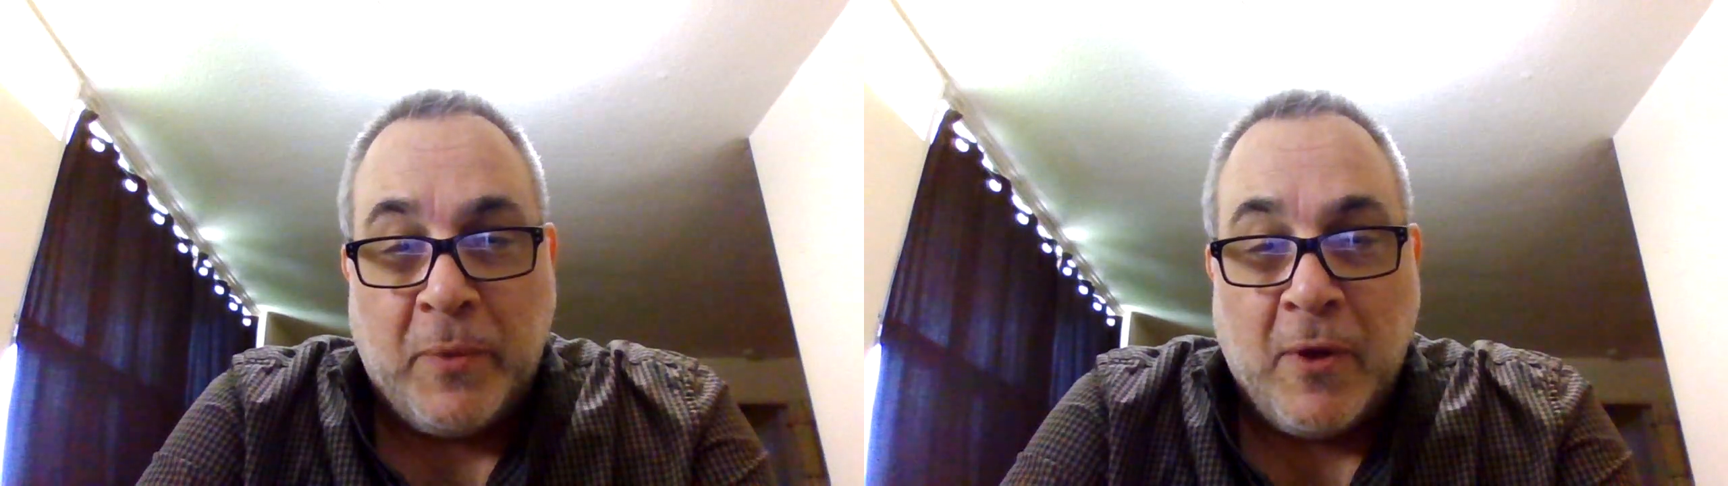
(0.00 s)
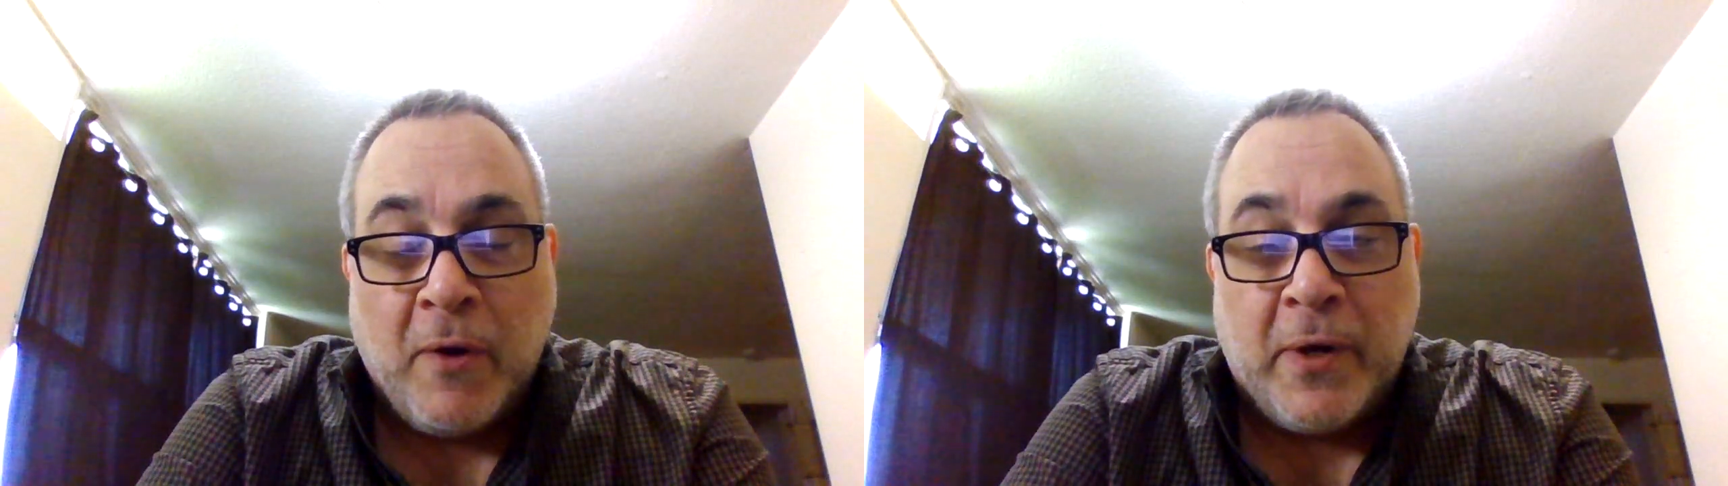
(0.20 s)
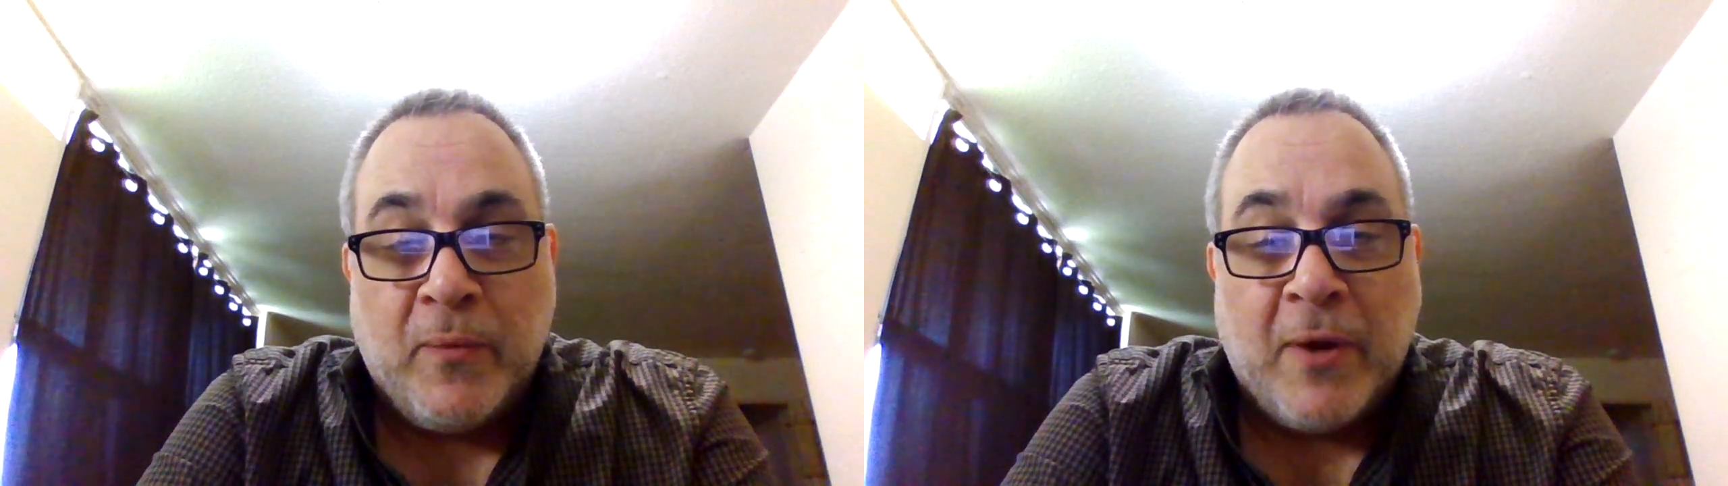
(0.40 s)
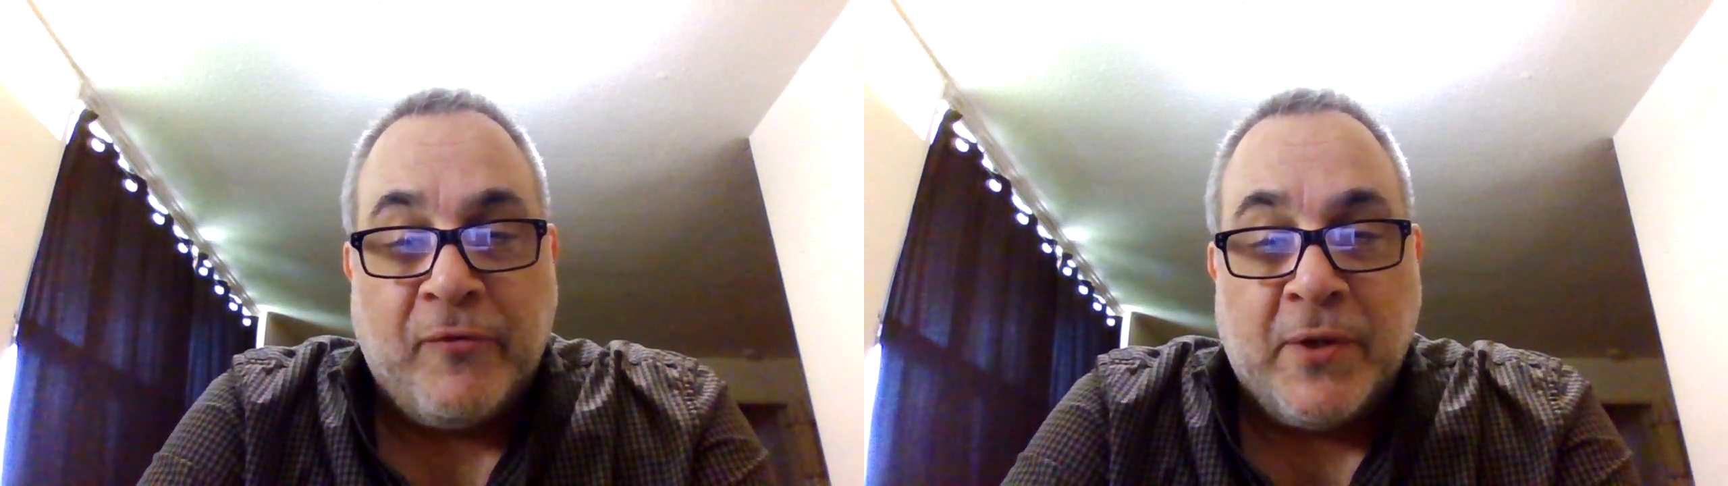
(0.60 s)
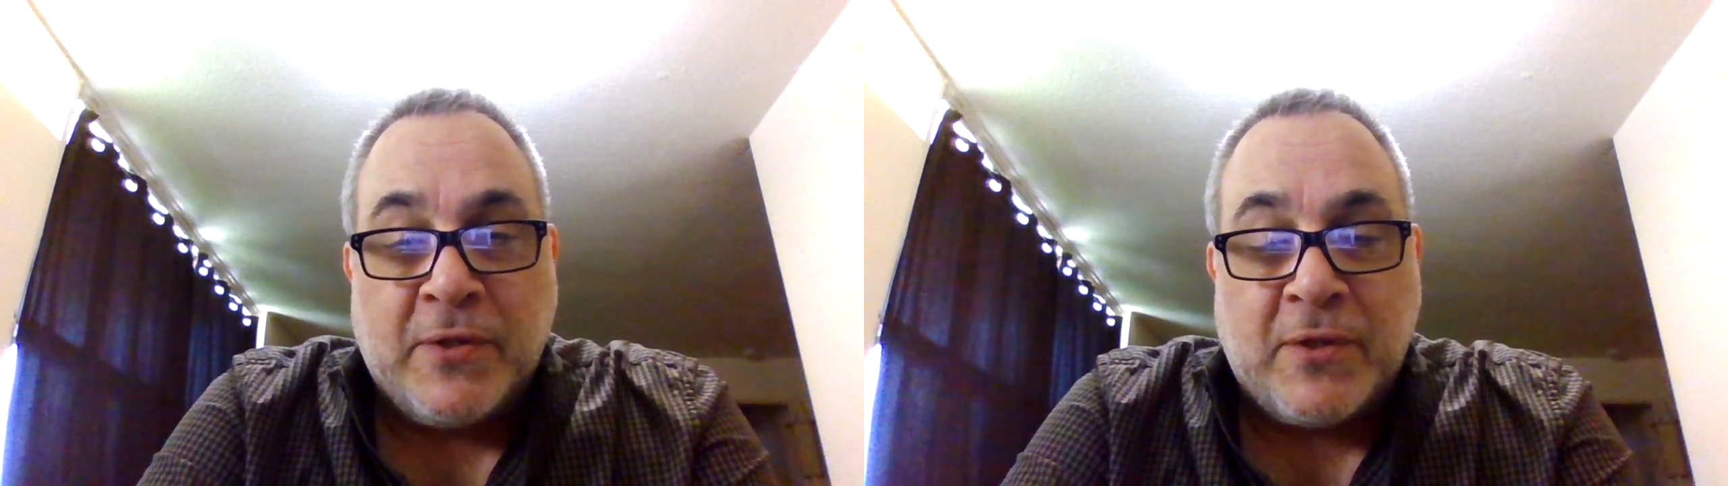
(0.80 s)
me already
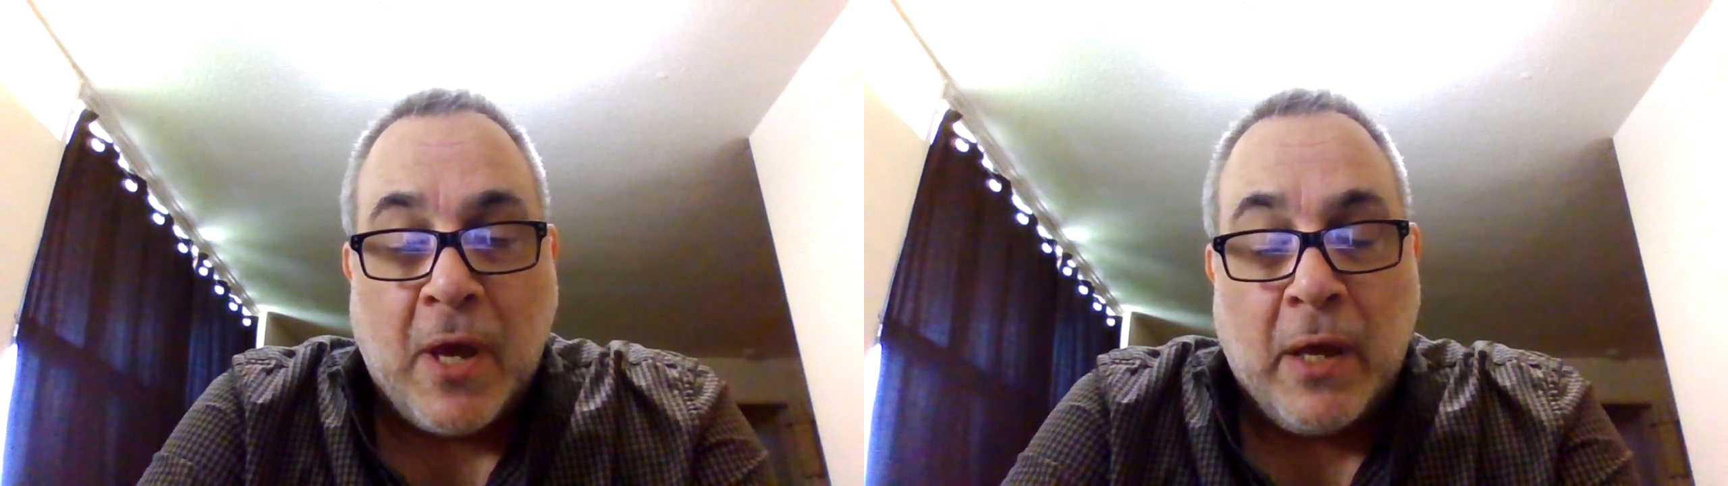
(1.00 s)
reference,